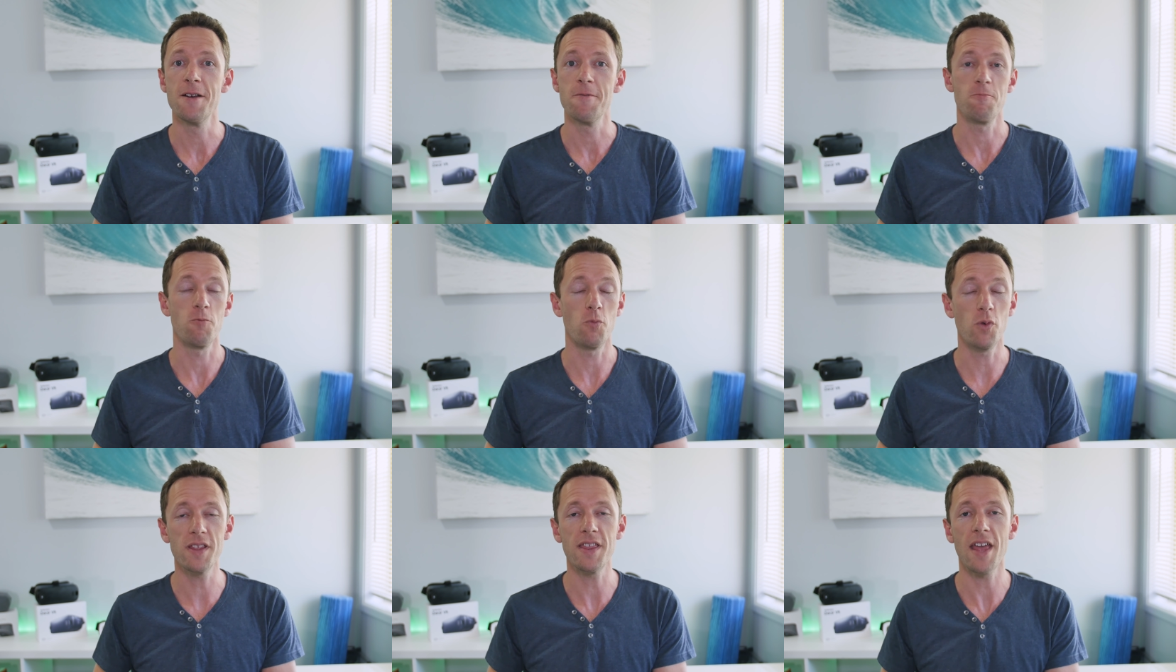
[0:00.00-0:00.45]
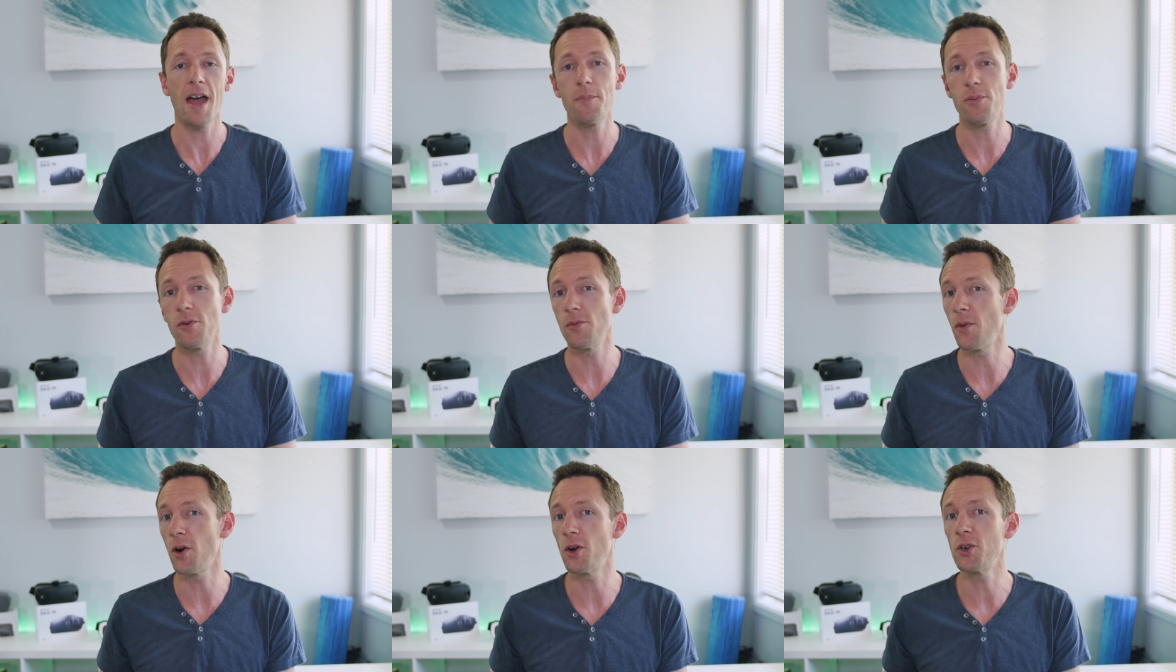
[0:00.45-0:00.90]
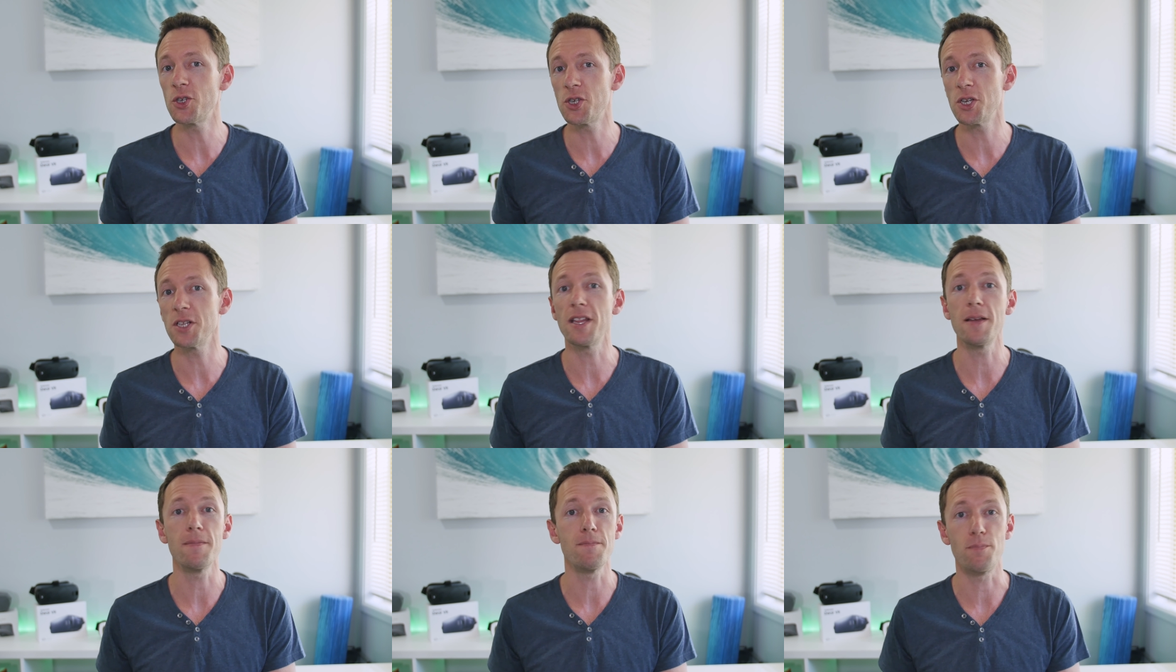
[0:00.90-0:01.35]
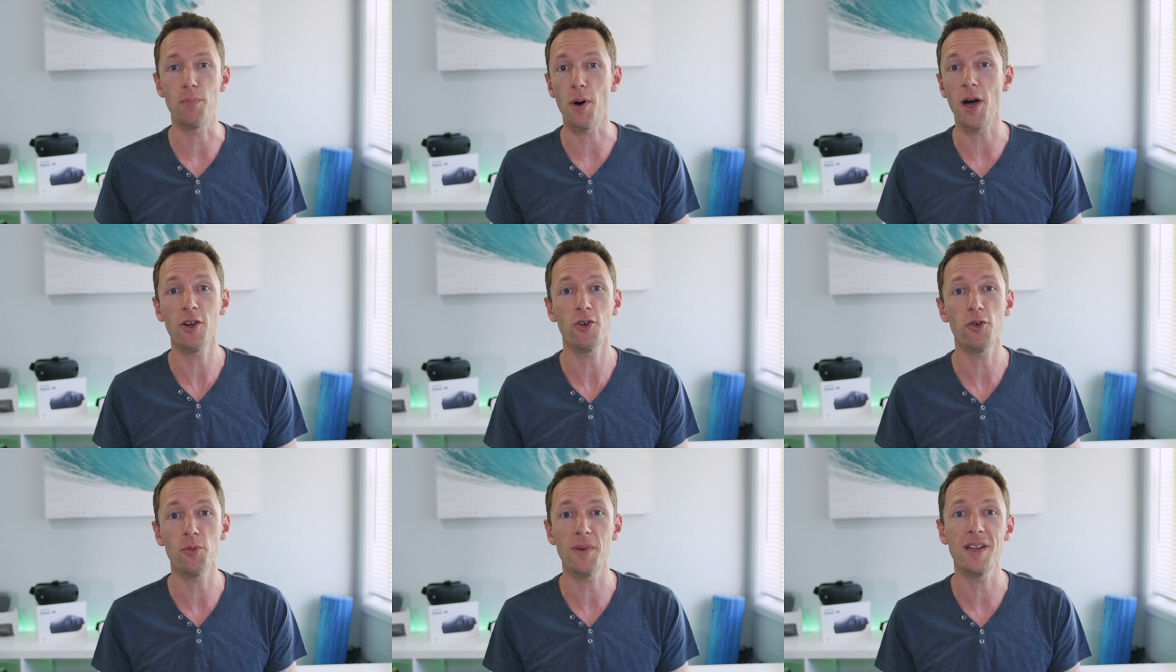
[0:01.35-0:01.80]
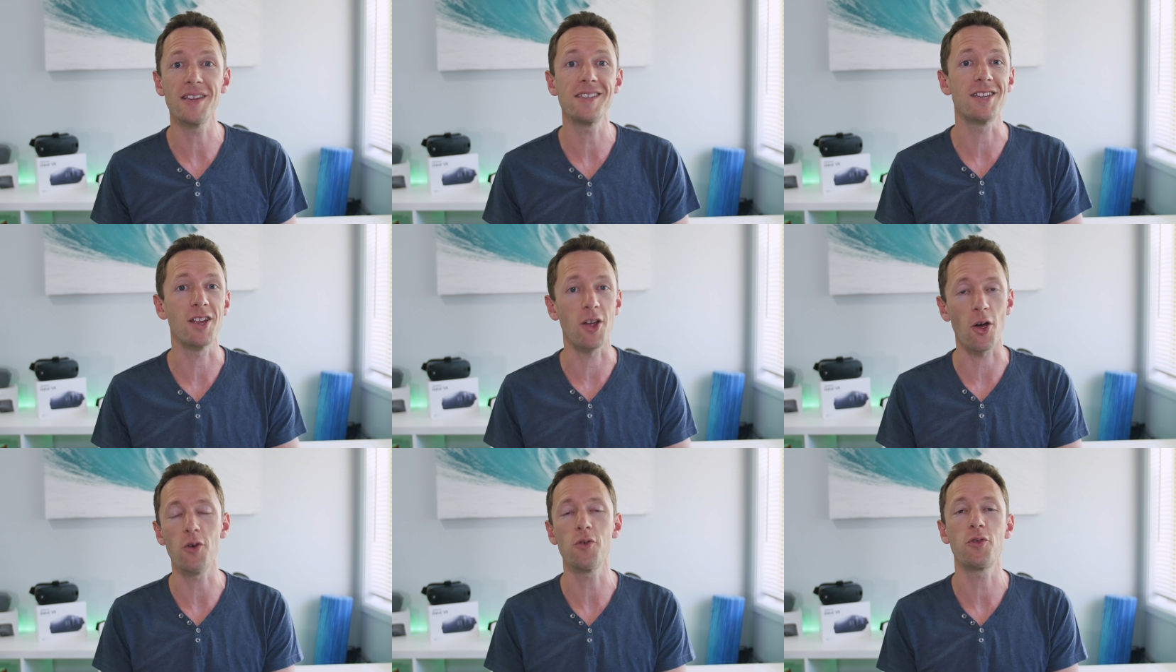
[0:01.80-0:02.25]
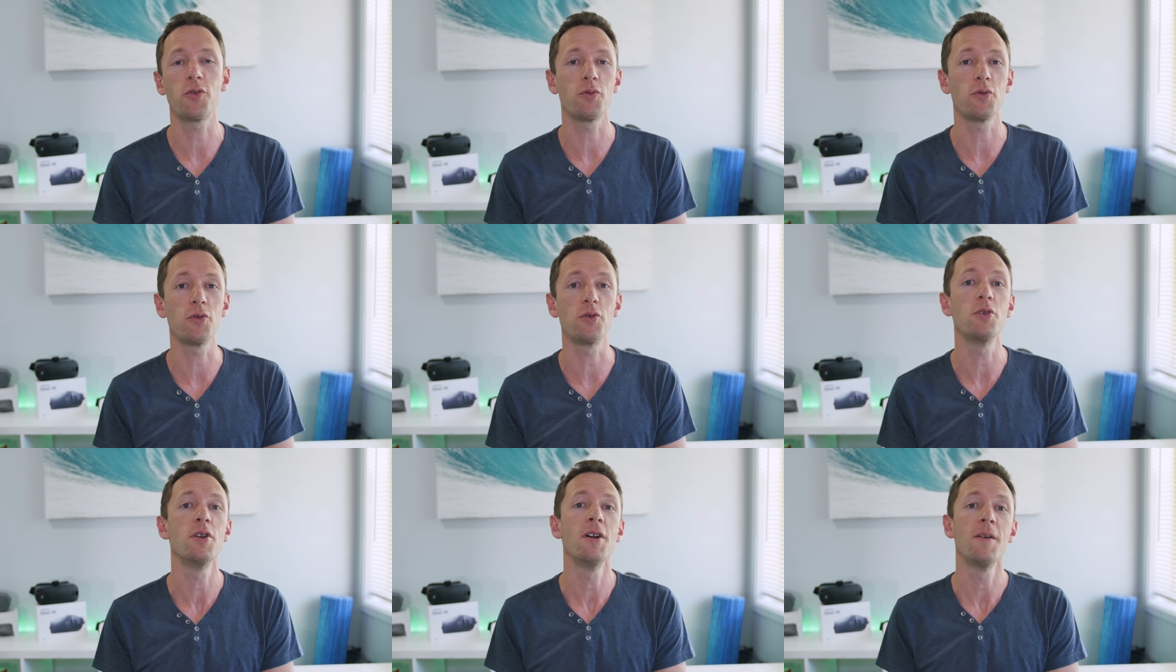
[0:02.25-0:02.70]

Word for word: with Apple Motion, then by all means go through